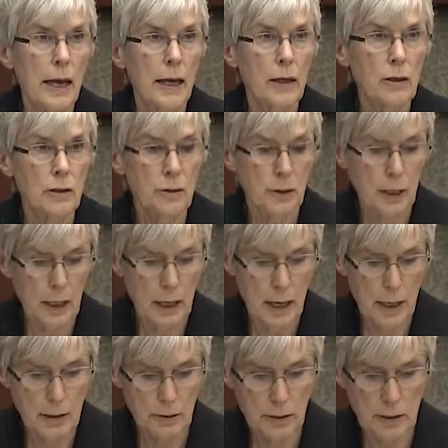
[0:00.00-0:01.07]
including
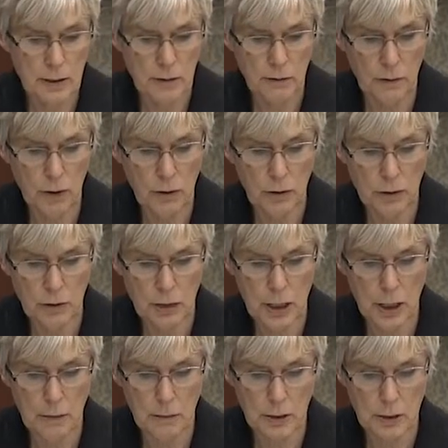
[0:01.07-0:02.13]
hundreds of local
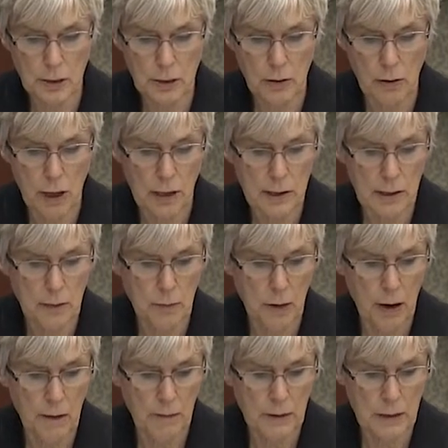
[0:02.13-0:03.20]
chambers across the
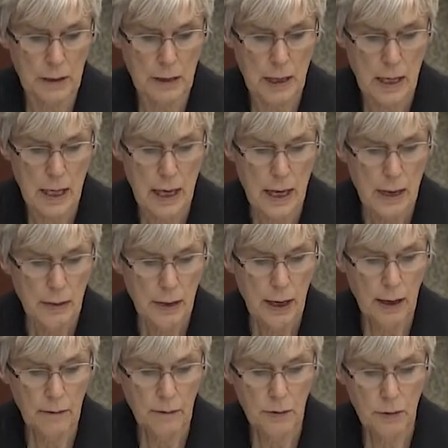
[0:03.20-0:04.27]
province
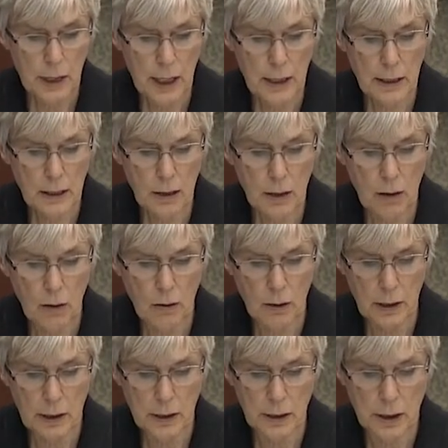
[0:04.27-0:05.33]
that have created a
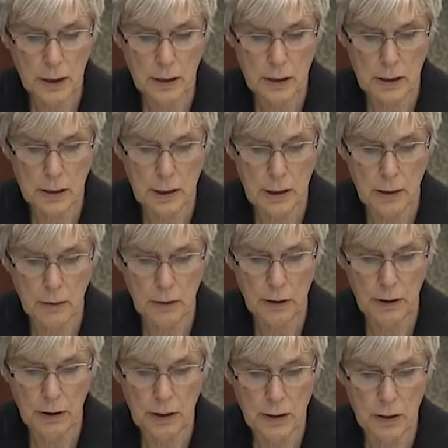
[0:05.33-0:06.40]
coalition to deal
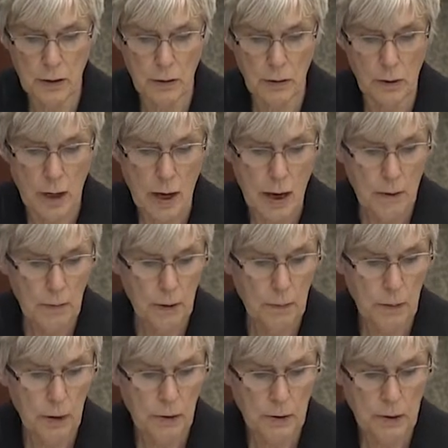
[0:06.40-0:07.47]
with this new
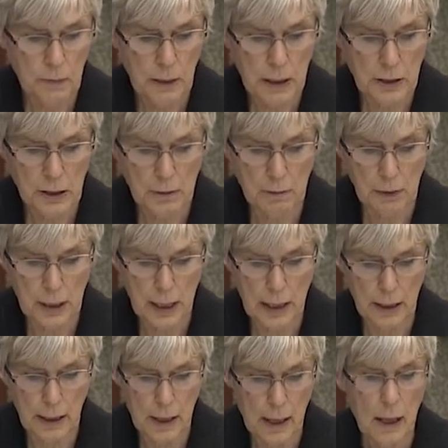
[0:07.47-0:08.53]
proposed pension
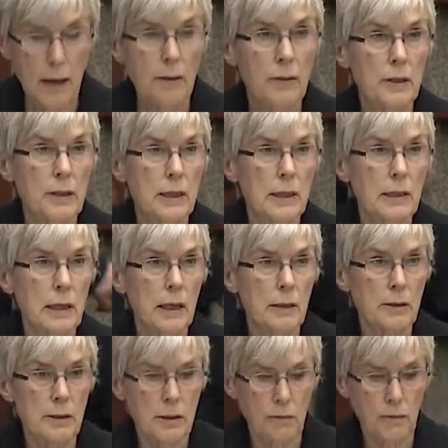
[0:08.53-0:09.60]
plan, the
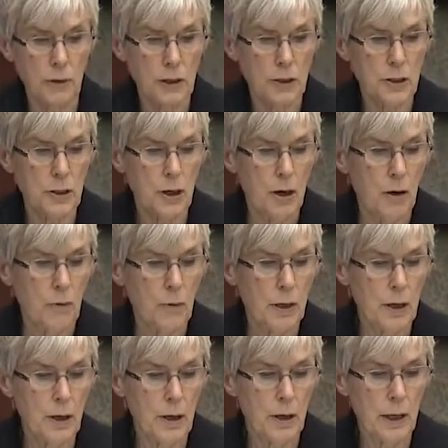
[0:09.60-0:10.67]
details of which
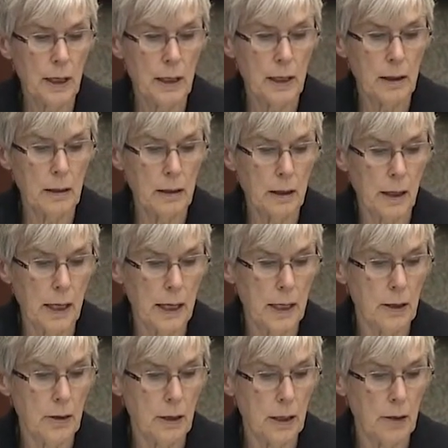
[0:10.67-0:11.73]
we are eagerly
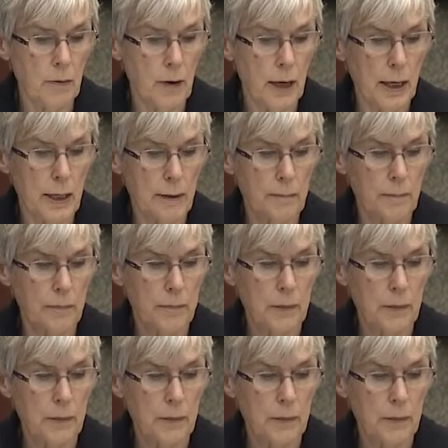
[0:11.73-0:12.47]
waiting.